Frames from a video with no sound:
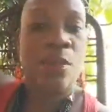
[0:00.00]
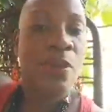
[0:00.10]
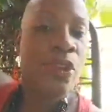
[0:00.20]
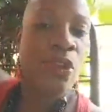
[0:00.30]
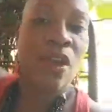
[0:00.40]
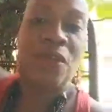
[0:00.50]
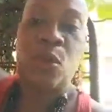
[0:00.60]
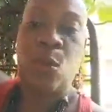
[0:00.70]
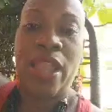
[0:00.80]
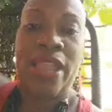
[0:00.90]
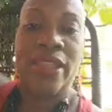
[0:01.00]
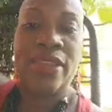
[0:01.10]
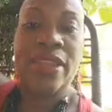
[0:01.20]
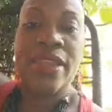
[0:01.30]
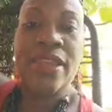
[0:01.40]
put it off and wait
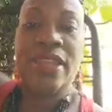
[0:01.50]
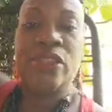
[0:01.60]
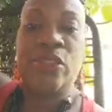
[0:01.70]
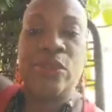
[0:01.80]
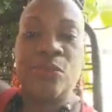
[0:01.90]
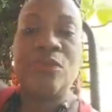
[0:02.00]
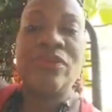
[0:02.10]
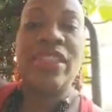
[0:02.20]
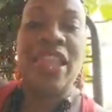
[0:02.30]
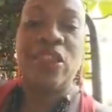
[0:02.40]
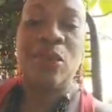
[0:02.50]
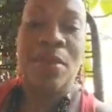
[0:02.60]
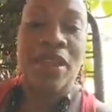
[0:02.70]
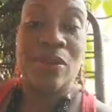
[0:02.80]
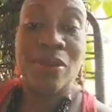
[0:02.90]
until, thank you,
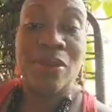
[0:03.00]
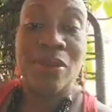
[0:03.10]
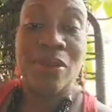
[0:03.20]
Michael.